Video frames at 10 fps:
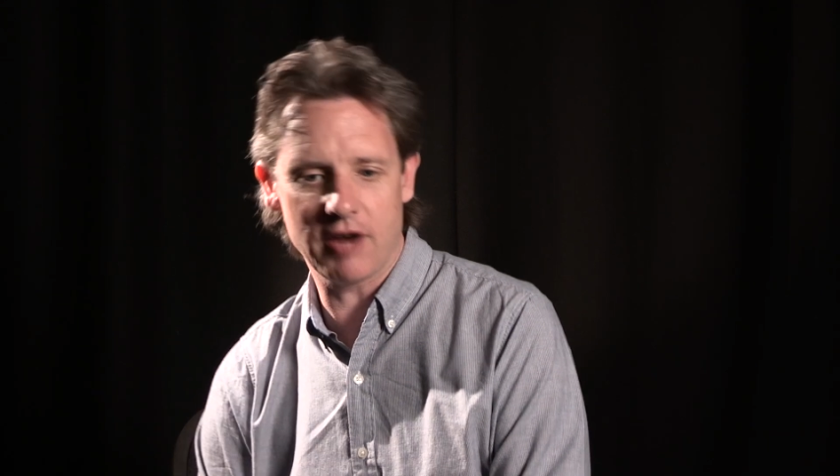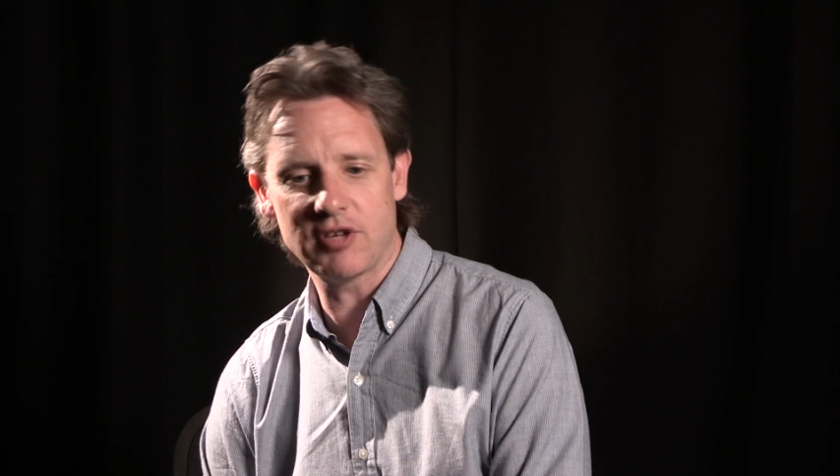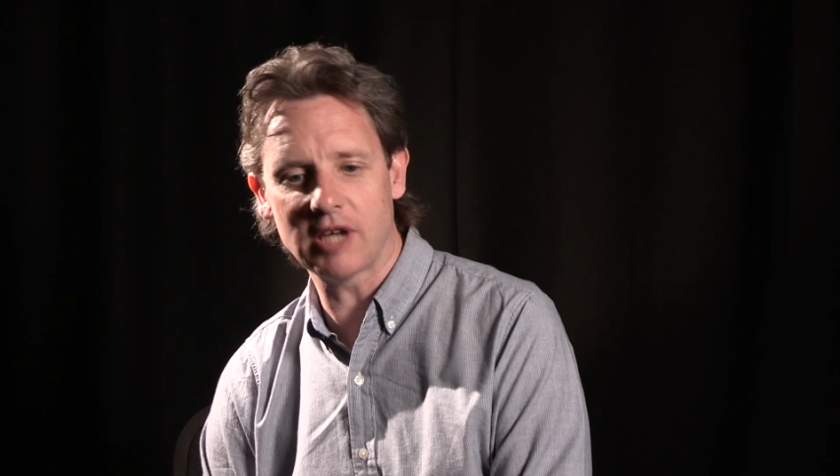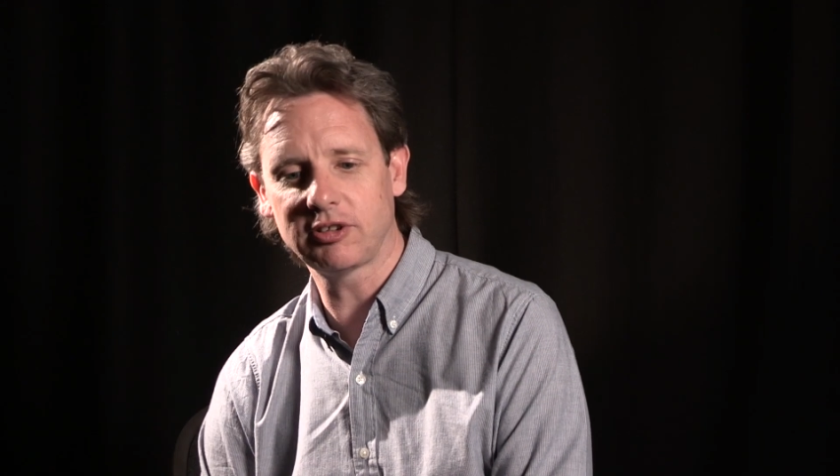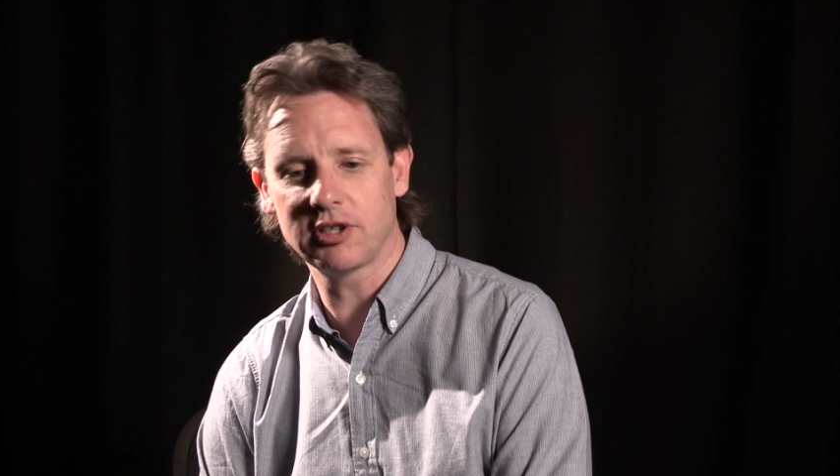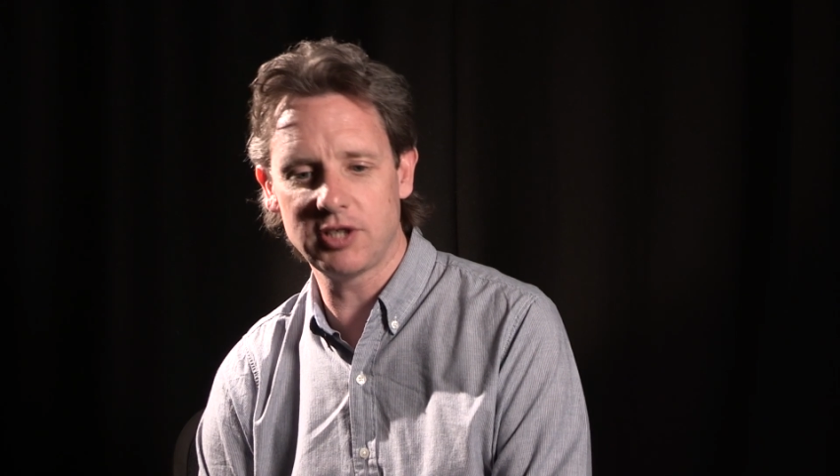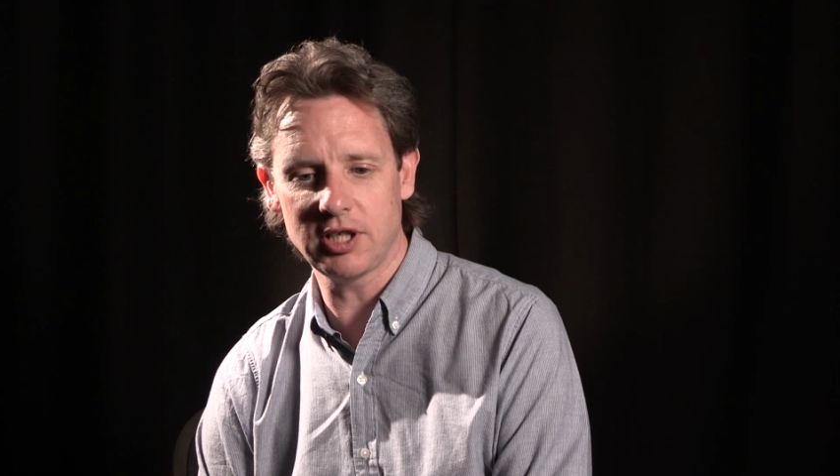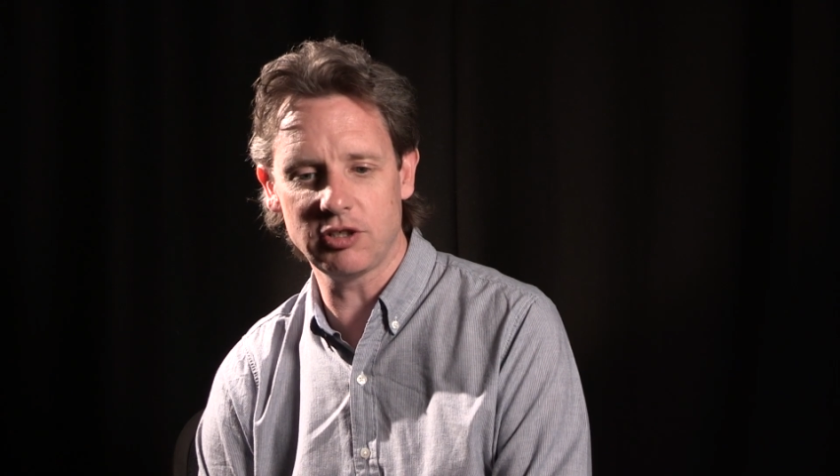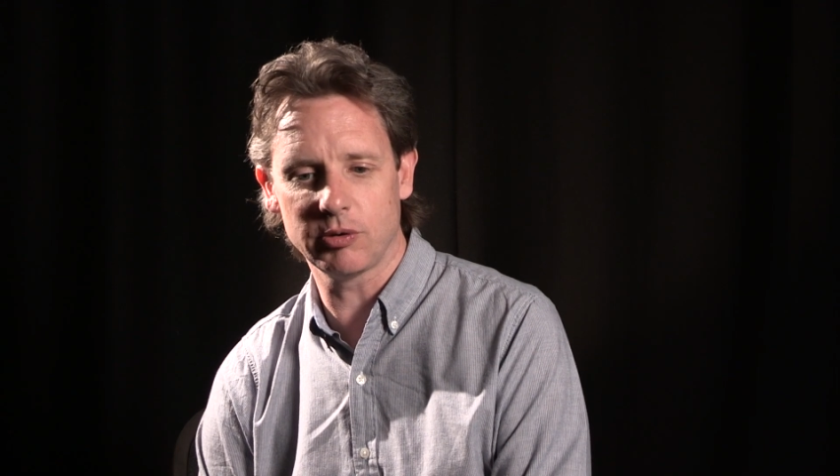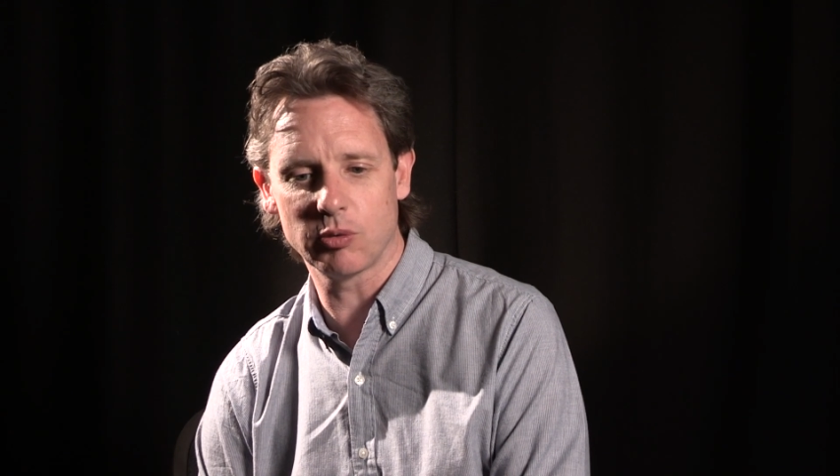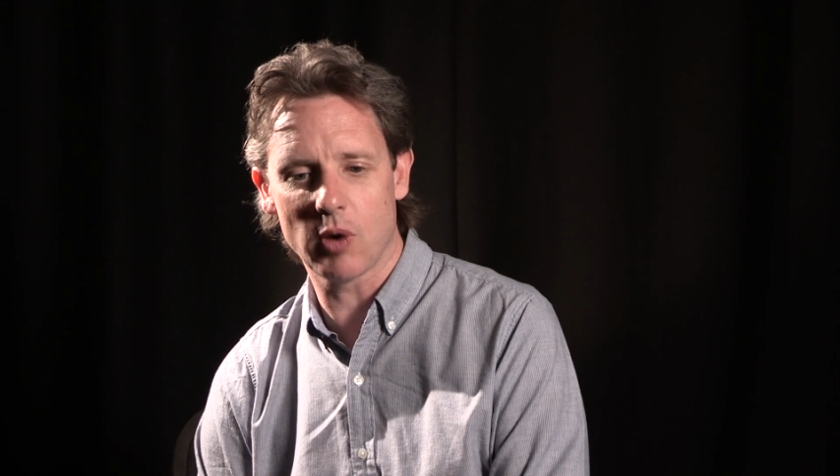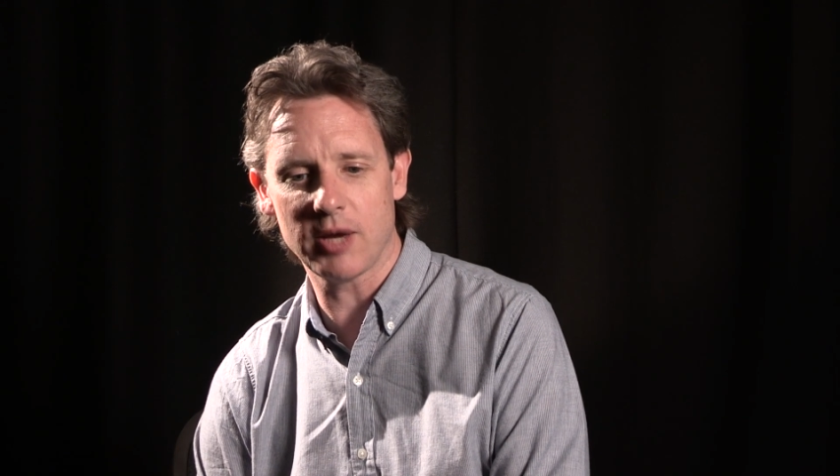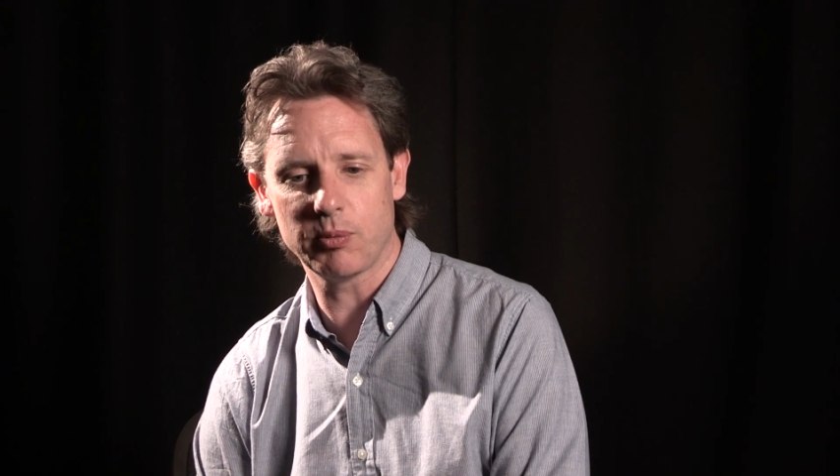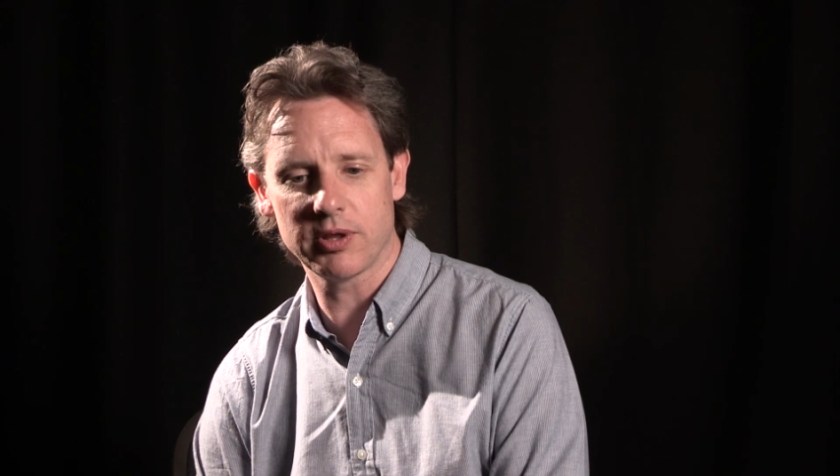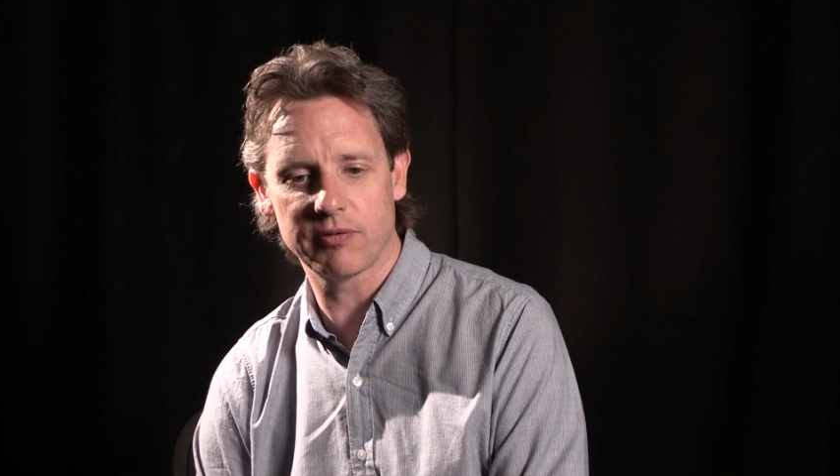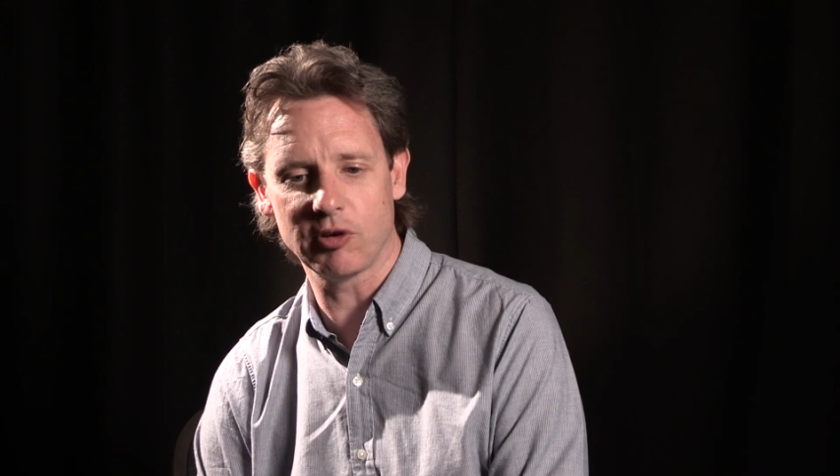of does continue in a way with